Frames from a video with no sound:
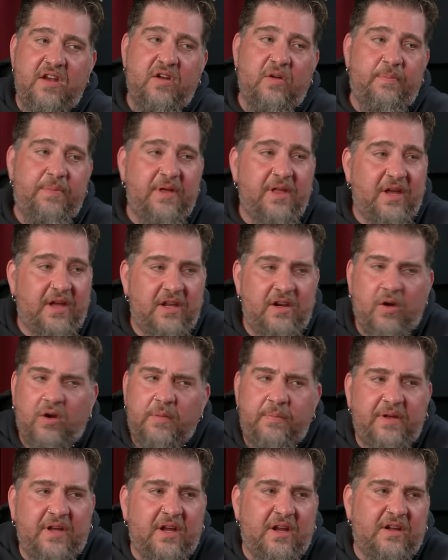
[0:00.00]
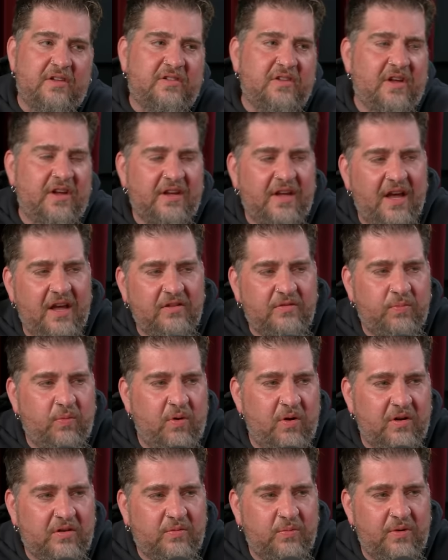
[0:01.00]
it'll be like, you know, in the beginning, it's like, has
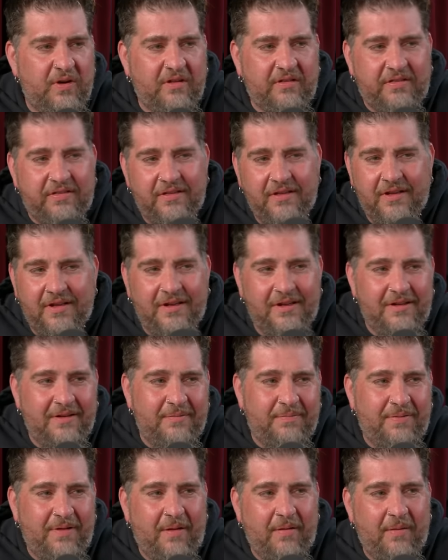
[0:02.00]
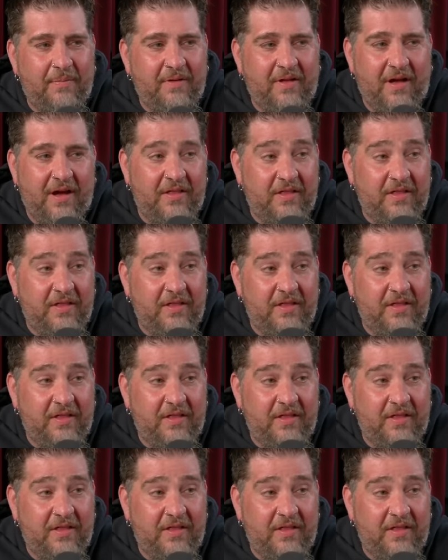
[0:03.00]
worked with blah, blah, blah.